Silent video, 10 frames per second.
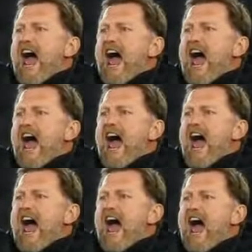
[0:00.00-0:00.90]

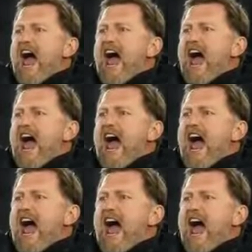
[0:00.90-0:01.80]

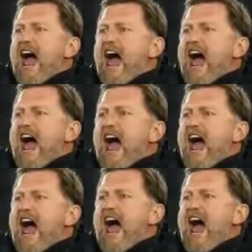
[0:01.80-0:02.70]

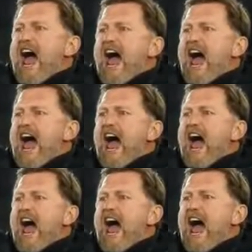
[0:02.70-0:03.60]

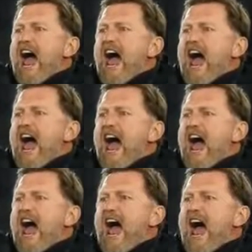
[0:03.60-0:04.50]

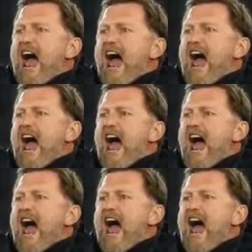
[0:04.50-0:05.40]
(silence)